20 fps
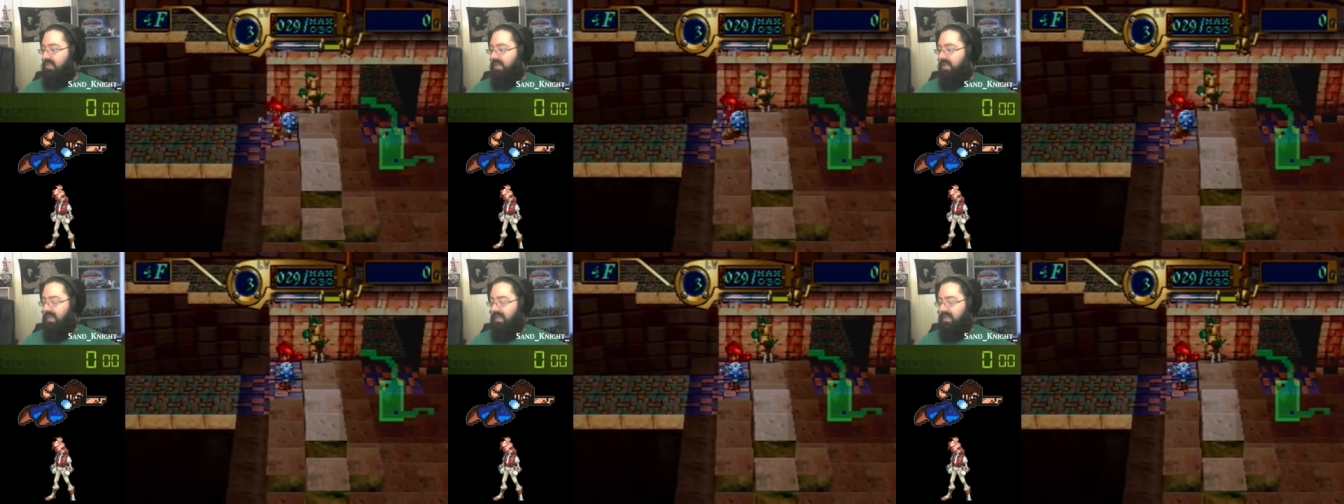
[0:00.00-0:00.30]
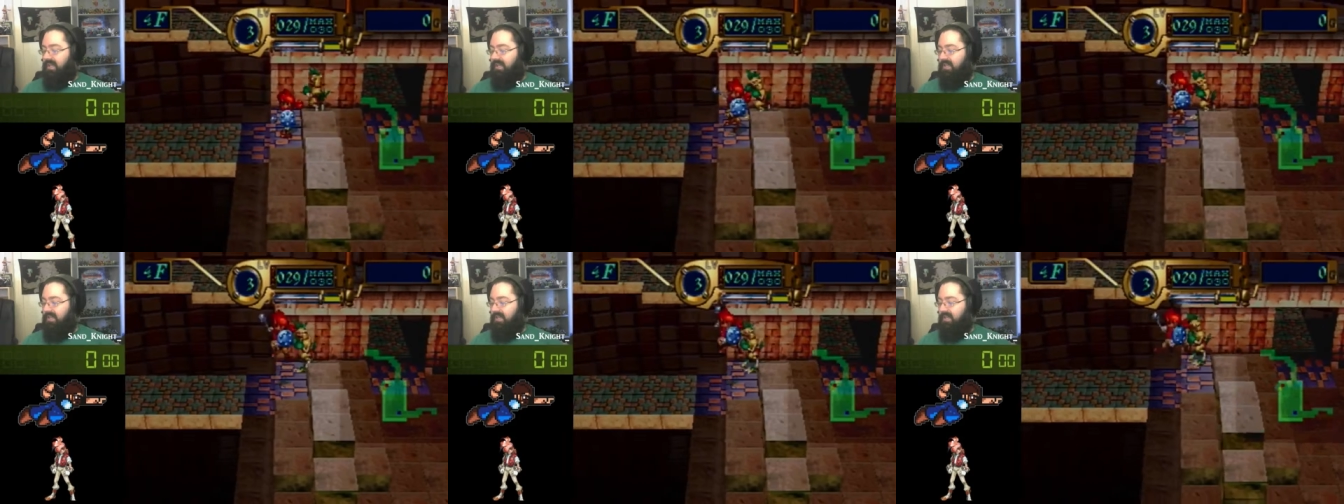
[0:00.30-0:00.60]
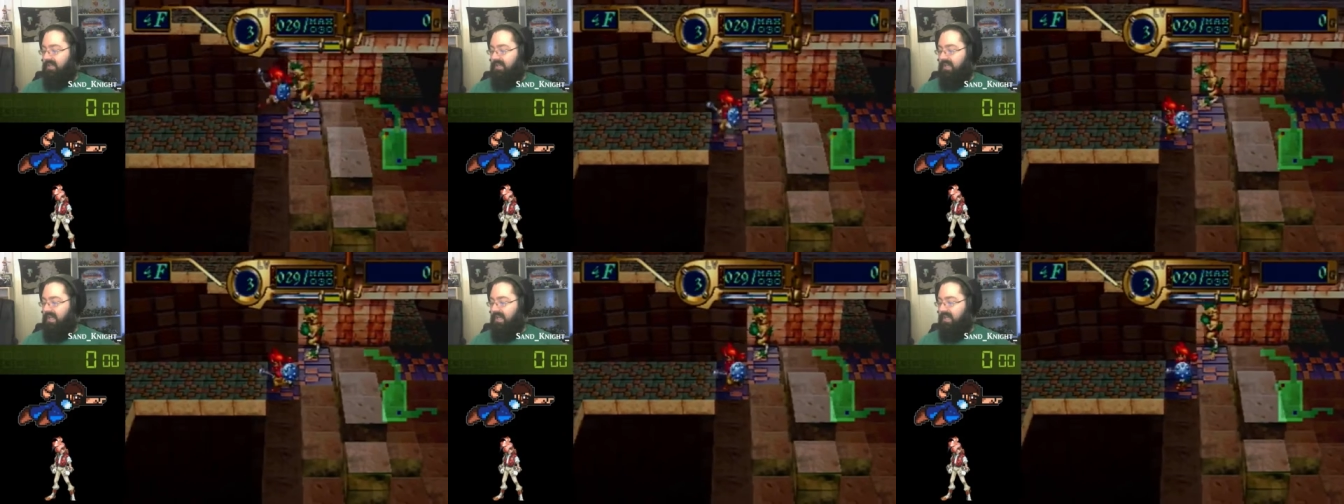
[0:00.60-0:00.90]

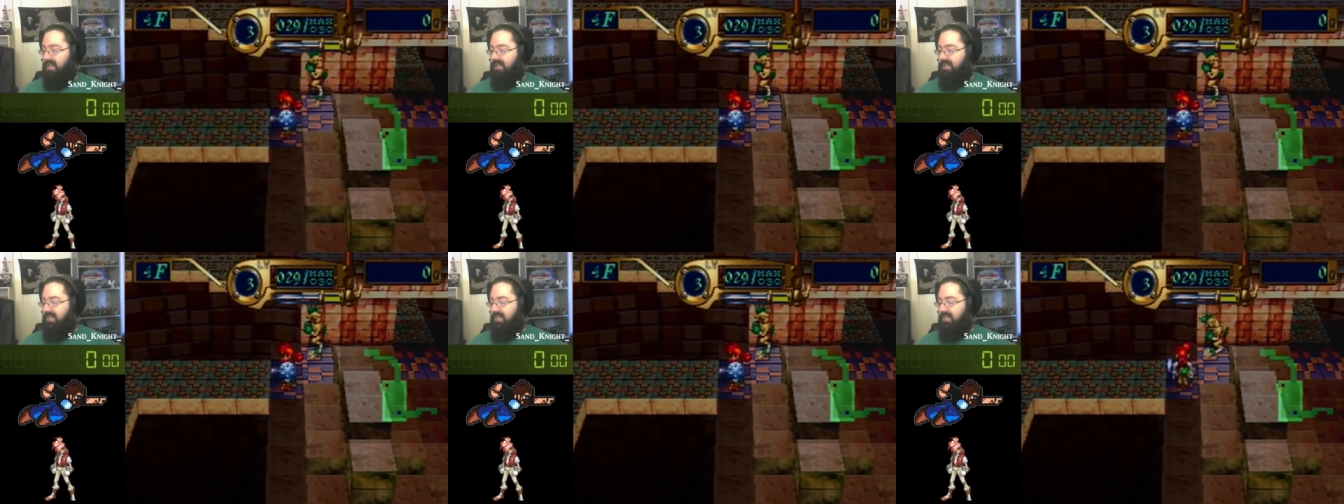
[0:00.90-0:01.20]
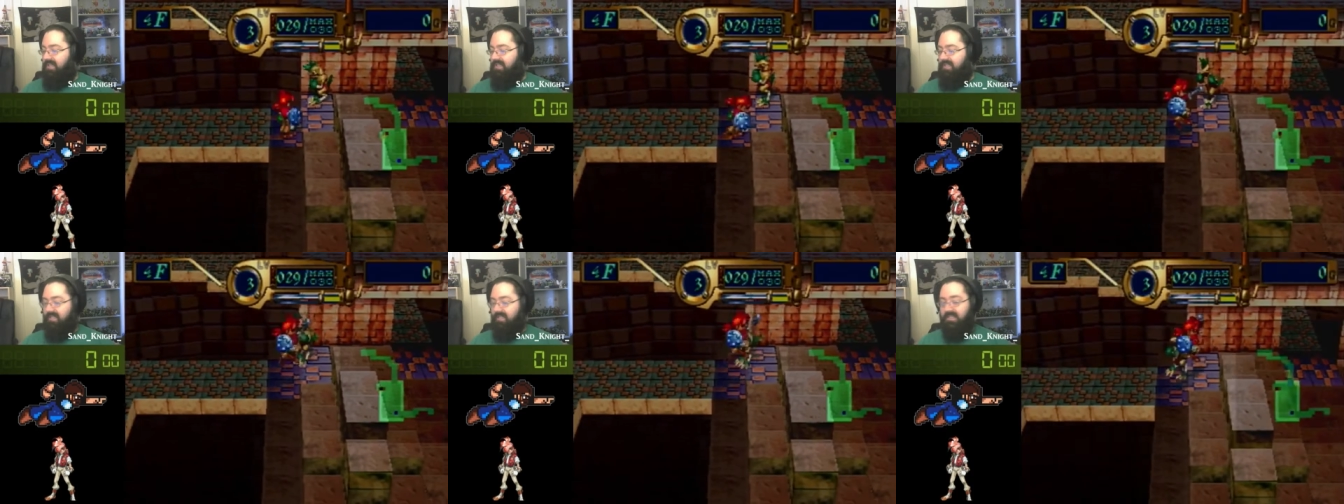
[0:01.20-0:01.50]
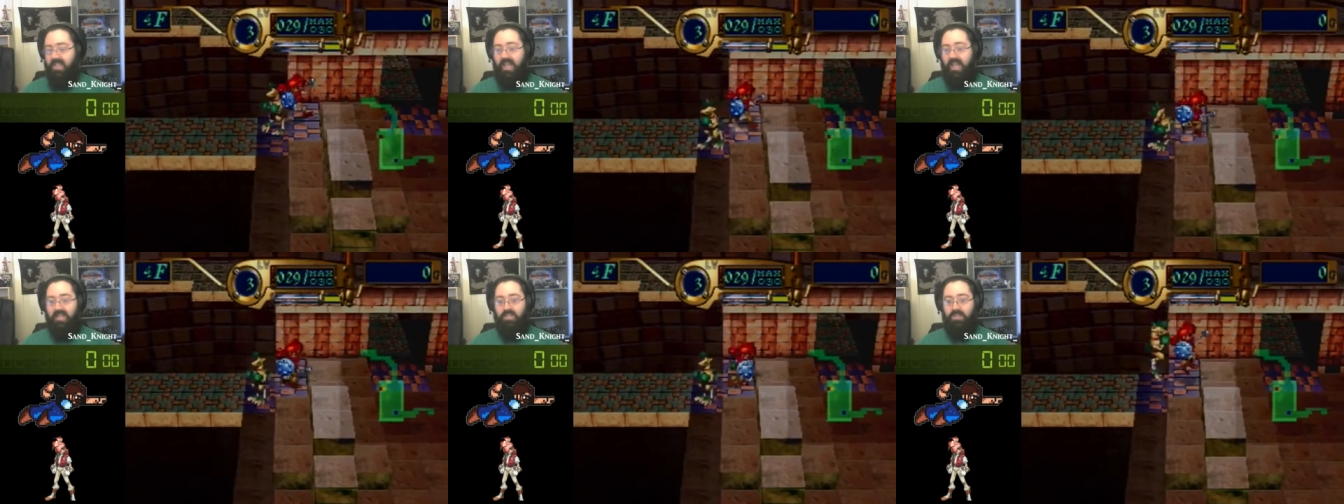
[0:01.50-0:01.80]
Uh, and
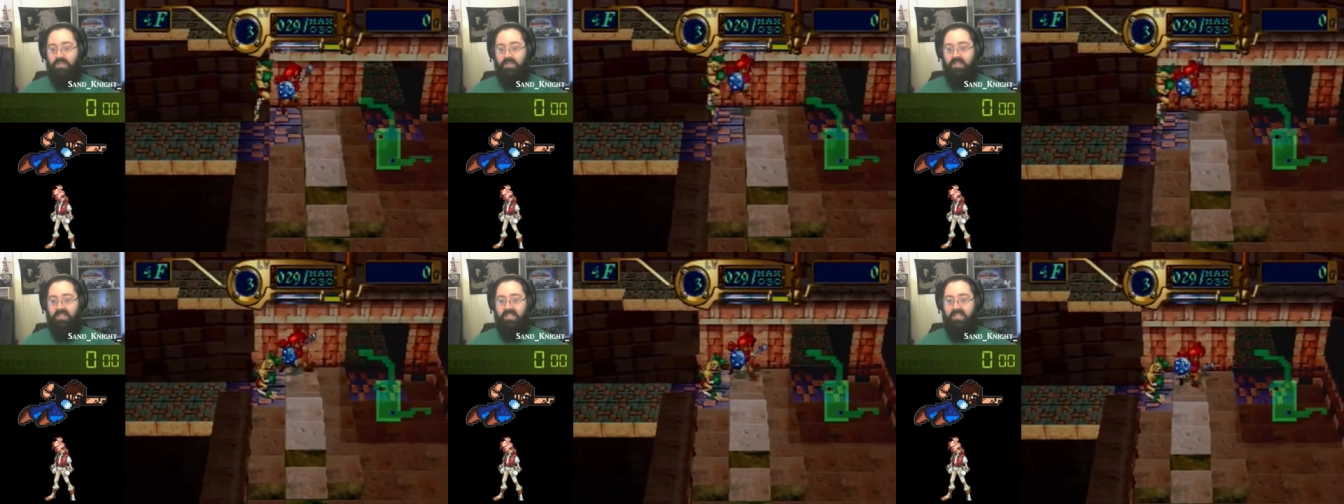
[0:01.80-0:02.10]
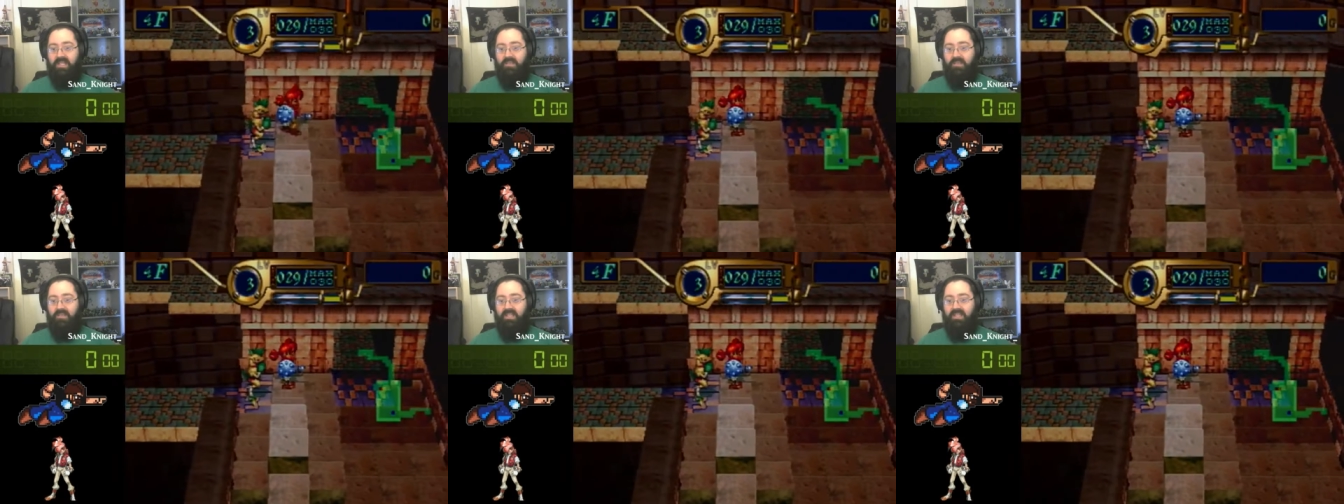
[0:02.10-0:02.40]
this actually can